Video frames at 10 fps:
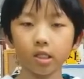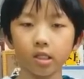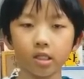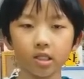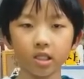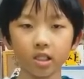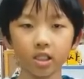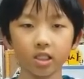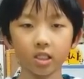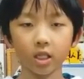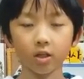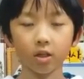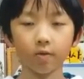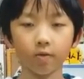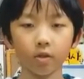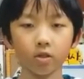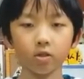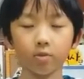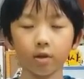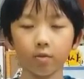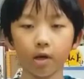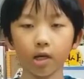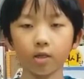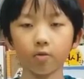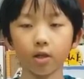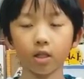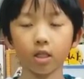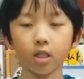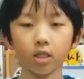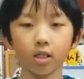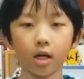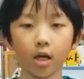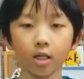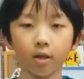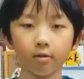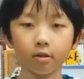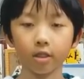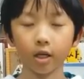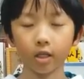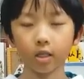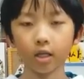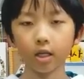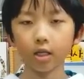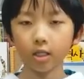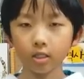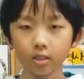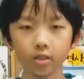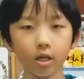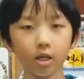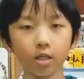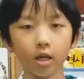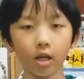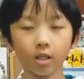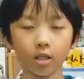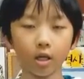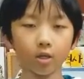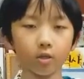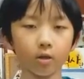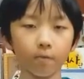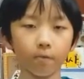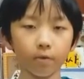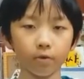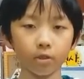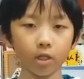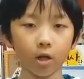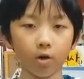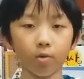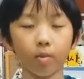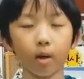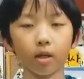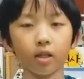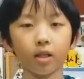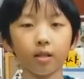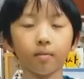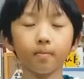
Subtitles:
Since it is natural for us to be awake when it's light outside, night light can confuse our body.